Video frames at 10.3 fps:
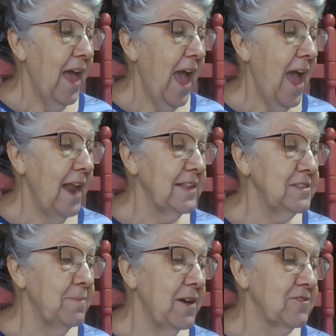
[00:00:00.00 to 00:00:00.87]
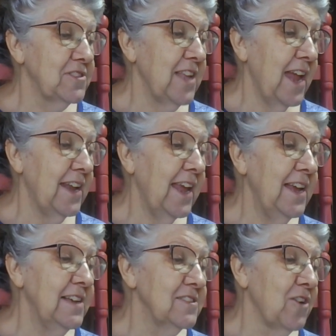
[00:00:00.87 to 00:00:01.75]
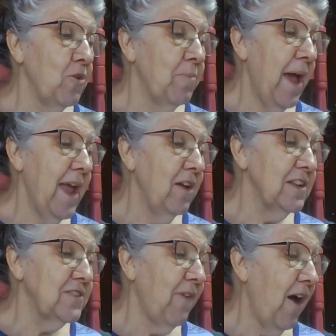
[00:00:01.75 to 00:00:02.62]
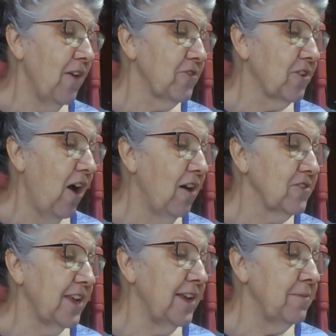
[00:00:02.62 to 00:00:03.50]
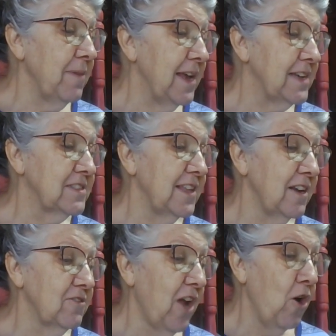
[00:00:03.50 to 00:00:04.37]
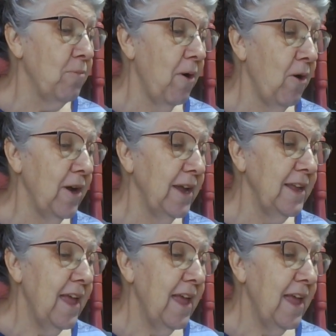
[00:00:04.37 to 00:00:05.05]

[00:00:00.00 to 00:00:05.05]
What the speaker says: Alan's mother said, "He is so pale his father calls him his little doughboy,